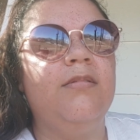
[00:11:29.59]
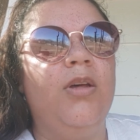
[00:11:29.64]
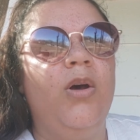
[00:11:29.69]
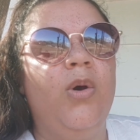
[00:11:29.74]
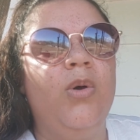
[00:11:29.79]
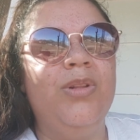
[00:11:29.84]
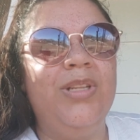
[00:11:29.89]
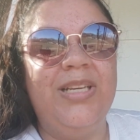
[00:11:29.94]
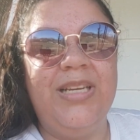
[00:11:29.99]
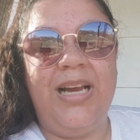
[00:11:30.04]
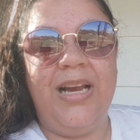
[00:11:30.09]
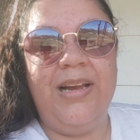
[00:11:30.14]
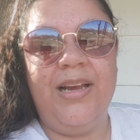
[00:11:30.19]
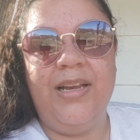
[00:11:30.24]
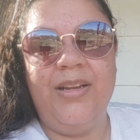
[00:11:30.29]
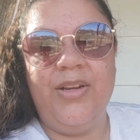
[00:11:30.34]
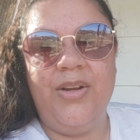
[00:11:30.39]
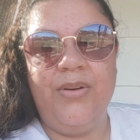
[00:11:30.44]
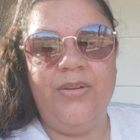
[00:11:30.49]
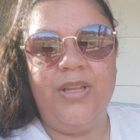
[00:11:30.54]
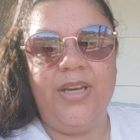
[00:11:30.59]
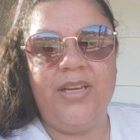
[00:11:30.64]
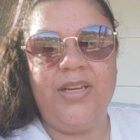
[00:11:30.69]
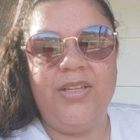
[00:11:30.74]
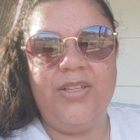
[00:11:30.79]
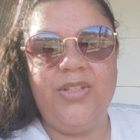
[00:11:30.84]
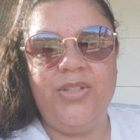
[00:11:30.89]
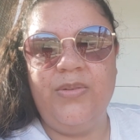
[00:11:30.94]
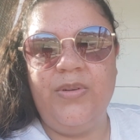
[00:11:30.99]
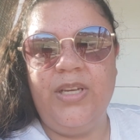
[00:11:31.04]
only guy I know that
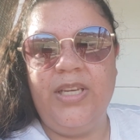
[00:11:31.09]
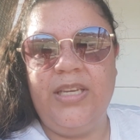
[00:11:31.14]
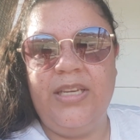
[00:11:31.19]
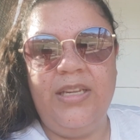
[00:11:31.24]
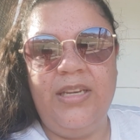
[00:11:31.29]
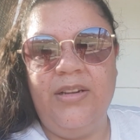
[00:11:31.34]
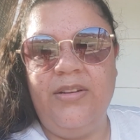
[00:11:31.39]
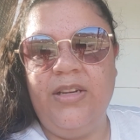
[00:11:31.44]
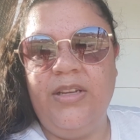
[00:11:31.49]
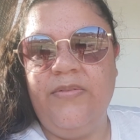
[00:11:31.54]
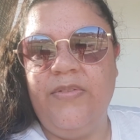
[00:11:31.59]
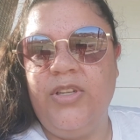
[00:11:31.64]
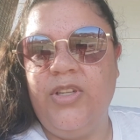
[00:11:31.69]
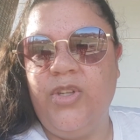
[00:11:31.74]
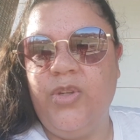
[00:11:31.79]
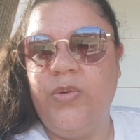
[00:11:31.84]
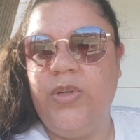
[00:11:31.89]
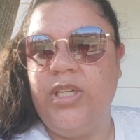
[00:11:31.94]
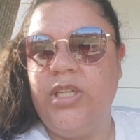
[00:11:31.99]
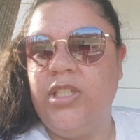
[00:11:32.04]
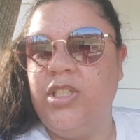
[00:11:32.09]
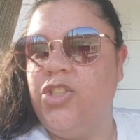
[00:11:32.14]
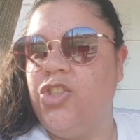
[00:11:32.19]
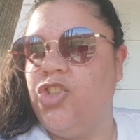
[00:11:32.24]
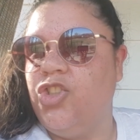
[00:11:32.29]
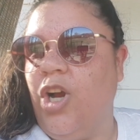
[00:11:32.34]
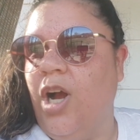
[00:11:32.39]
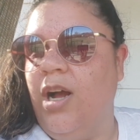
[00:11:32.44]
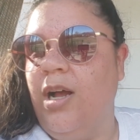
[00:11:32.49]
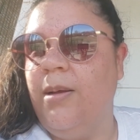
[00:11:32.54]
could do it, he didn't even do a good
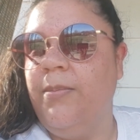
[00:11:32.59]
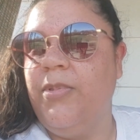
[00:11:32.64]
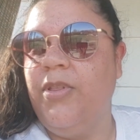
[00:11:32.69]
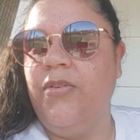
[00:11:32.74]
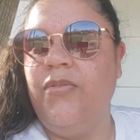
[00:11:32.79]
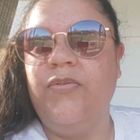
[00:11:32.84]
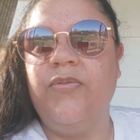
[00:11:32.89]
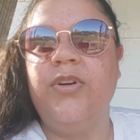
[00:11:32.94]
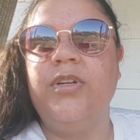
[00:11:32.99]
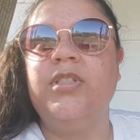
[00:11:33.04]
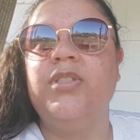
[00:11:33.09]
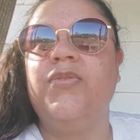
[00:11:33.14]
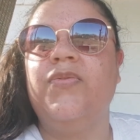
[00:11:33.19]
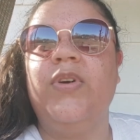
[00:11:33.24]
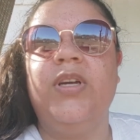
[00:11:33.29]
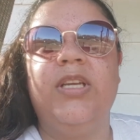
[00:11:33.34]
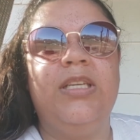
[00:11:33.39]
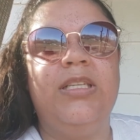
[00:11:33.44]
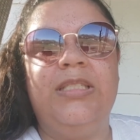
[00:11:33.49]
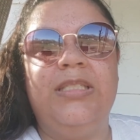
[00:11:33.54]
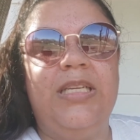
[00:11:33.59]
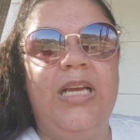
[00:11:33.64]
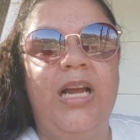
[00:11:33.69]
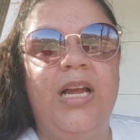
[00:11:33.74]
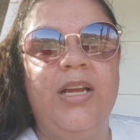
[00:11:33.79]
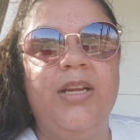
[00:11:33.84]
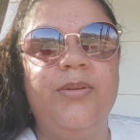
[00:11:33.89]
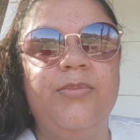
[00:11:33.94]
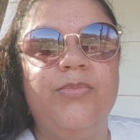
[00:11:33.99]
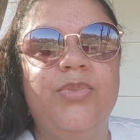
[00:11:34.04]
job the first fucking
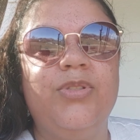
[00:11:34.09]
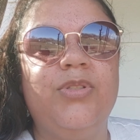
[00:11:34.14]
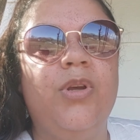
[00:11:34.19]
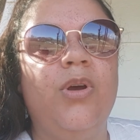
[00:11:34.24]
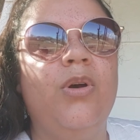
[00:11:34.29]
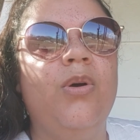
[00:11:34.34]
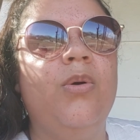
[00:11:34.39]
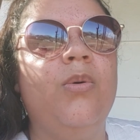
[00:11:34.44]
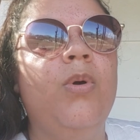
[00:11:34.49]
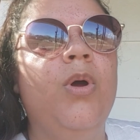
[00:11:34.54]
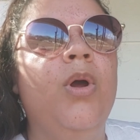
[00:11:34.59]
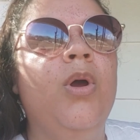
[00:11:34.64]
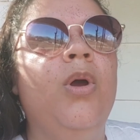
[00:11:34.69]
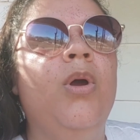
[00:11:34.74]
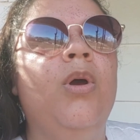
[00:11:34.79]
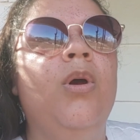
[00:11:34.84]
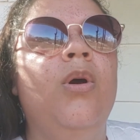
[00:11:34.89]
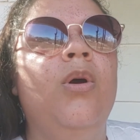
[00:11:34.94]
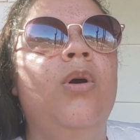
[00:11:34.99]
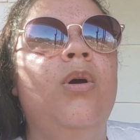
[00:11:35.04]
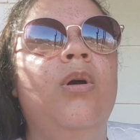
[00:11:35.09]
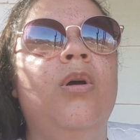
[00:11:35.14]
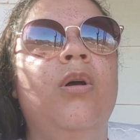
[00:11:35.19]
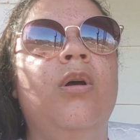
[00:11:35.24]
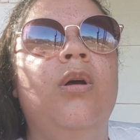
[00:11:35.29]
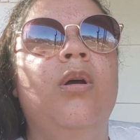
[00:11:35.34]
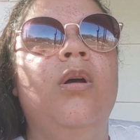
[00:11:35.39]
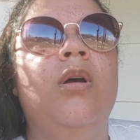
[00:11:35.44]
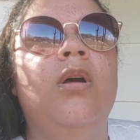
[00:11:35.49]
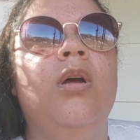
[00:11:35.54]
time. So,
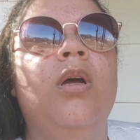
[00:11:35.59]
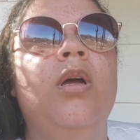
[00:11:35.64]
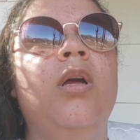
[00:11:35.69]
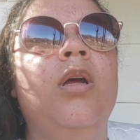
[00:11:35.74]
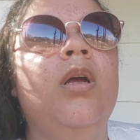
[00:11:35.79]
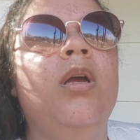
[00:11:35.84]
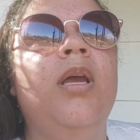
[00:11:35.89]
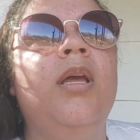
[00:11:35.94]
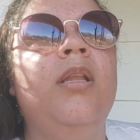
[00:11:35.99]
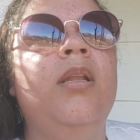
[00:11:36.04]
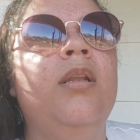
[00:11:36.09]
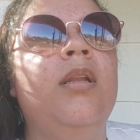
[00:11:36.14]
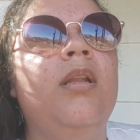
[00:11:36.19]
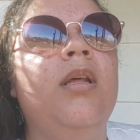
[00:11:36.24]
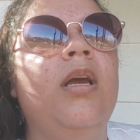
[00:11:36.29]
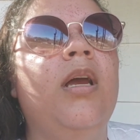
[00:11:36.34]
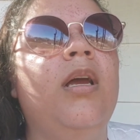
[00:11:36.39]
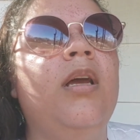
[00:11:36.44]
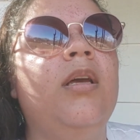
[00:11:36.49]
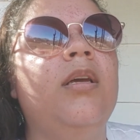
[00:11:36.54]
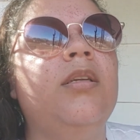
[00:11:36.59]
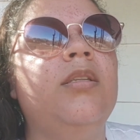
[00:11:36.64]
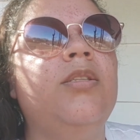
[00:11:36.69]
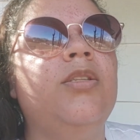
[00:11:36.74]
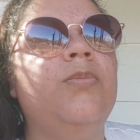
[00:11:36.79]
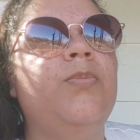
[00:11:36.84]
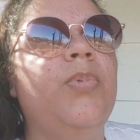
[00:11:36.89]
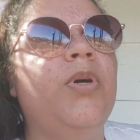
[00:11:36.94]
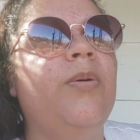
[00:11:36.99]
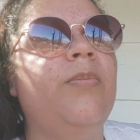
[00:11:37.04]
and
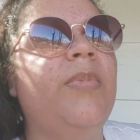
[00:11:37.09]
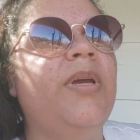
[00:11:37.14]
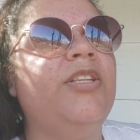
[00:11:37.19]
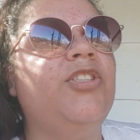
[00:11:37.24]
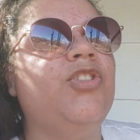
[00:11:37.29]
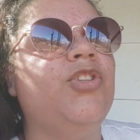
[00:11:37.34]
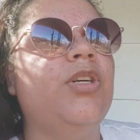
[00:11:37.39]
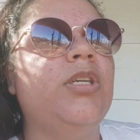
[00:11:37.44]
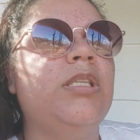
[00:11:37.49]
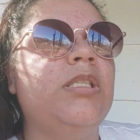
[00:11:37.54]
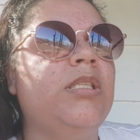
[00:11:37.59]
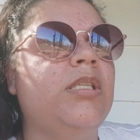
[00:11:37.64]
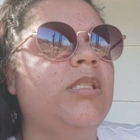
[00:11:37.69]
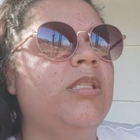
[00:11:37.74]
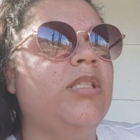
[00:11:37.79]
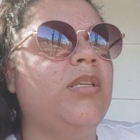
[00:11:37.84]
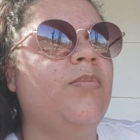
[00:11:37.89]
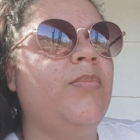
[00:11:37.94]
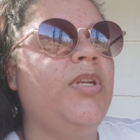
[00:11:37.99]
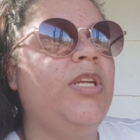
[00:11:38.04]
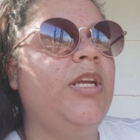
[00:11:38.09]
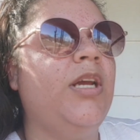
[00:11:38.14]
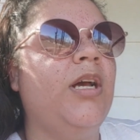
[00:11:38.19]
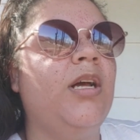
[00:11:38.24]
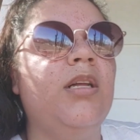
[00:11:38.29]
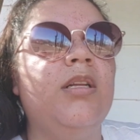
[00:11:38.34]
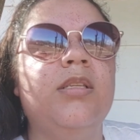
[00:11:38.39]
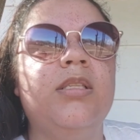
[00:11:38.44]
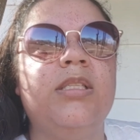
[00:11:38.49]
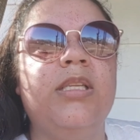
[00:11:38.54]
to put my trust in somebody
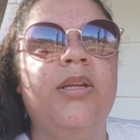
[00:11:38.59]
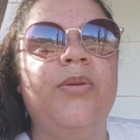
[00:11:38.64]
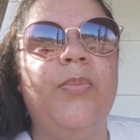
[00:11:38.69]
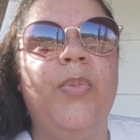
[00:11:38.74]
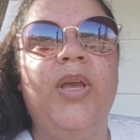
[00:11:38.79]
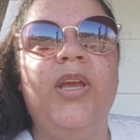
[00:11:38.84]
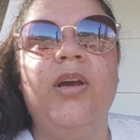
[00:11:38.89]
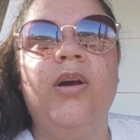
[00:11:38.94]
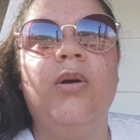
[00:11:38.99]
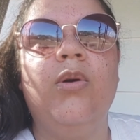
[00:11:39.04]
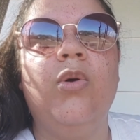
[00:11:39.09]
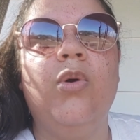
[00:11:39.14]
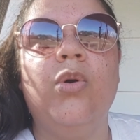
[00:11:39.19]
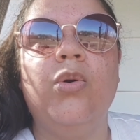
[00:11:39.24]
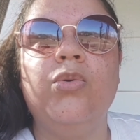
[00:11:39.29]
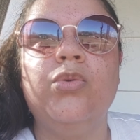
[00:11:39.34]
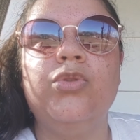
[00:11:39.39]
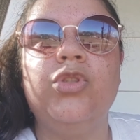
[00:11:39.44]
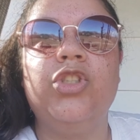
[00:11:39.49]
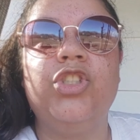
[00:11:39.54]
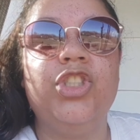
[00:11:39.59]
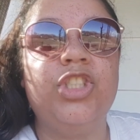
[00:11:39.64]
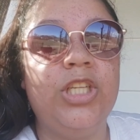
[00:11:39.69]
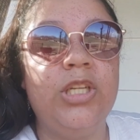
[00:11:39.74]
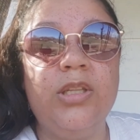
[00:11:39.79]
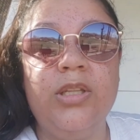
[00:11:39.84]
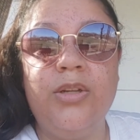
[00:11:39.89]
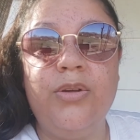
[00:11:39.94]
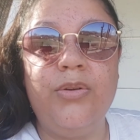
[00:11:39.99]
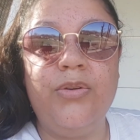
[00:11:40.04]
else and pay a whole
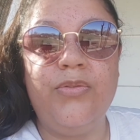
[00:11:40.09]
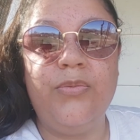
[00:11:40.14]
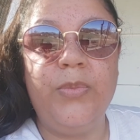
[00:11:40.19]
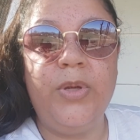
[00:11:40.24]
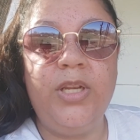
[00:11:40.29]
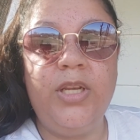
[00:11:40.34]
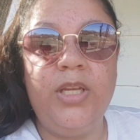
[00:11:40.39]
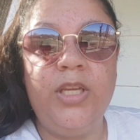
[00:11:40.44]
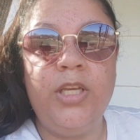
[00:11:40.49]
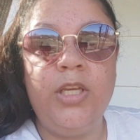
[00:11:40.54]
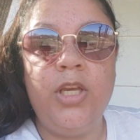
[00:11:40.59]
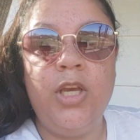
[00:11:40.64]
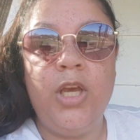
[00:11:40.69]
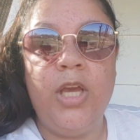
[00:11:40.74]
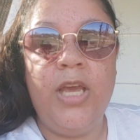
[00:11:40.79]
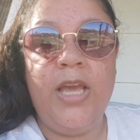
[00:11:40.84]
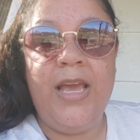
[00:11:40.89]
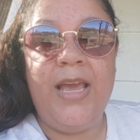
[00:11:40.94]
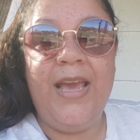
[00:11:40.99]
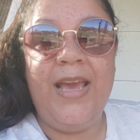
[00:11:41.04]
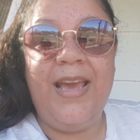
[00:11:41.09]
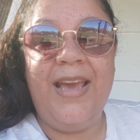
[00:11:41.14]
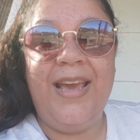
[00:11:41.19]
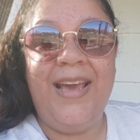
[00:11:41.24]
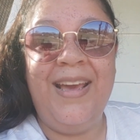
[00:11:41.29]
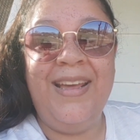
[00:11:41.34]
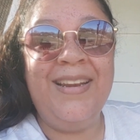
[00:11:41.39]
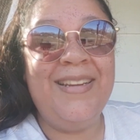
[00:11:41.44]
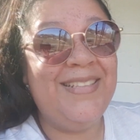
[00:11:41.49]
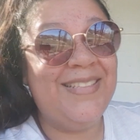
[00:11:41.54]
shitload of money
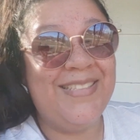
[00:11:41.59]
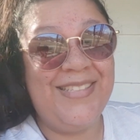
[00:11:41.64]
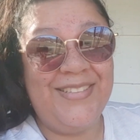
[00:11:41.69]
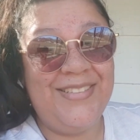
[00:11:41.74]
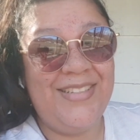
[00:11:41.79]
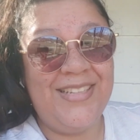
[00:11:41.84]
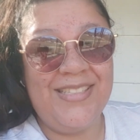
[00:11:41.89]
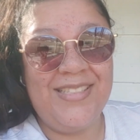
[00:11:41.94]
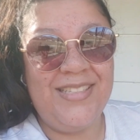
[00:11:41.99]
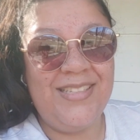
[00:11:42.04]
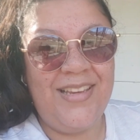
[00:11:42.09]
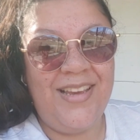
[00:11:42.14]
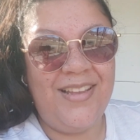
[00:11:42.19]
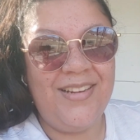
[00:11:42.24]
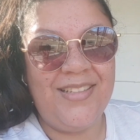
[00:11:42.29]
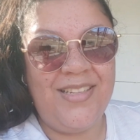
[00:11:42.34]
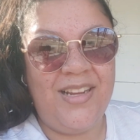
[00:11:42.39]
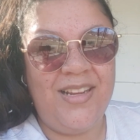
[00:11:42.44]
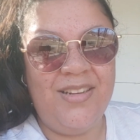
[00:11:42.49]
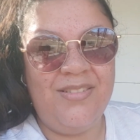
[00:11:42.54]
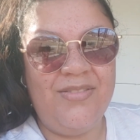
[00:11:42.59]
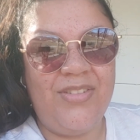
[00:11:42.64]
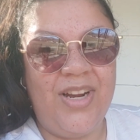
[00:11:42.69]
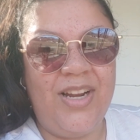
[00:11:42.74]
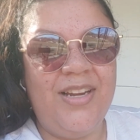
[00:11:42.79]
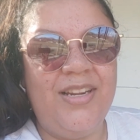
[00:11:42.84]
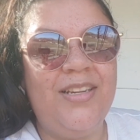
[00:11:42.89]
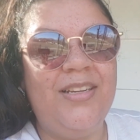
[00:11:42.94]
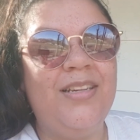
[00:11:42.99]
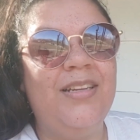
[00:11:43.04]
and it still doesn't get done
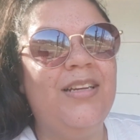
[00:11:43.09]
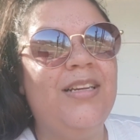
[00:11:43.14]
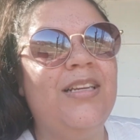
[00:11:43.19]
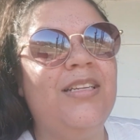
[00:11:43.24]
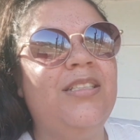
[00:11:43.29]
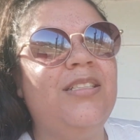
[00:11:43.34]
right,